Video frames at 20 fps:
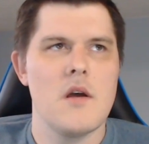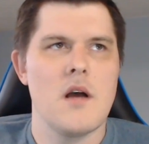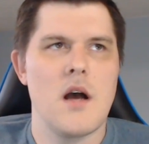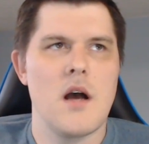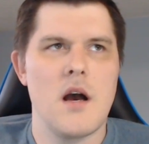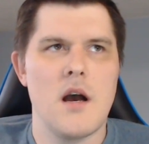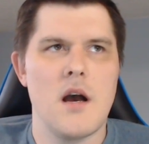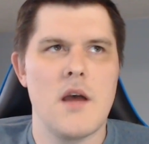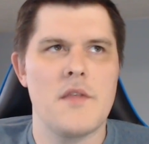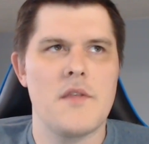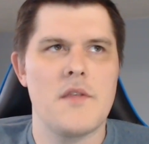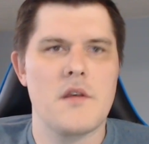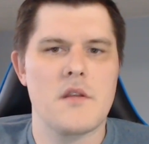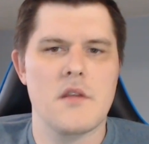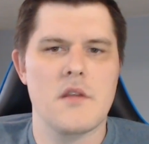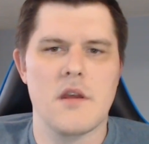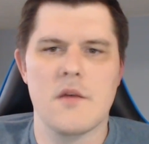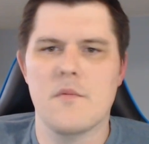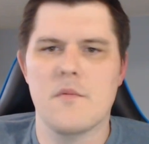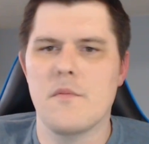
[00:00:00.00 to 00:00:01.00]
I think
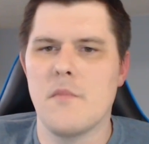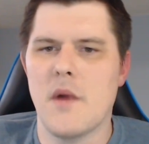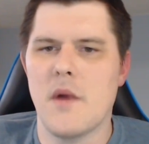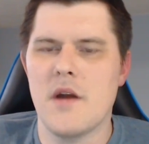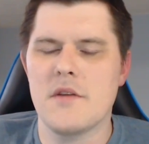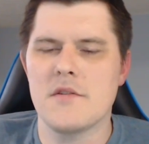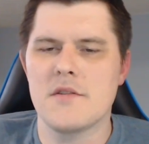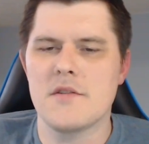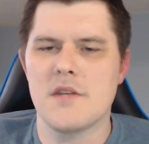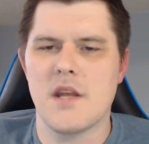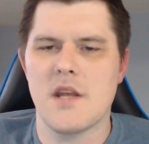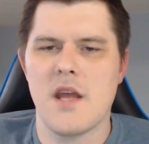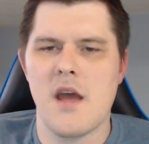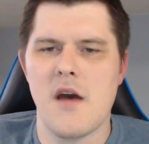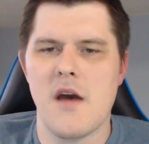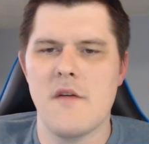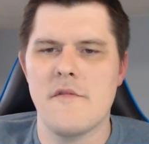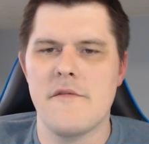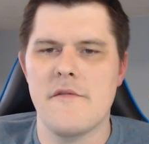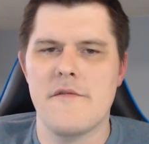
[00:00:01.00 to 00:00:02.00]
like models that
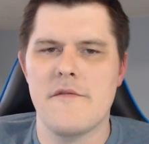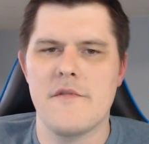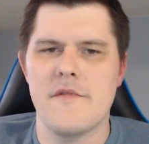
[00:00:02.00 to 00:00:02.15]
have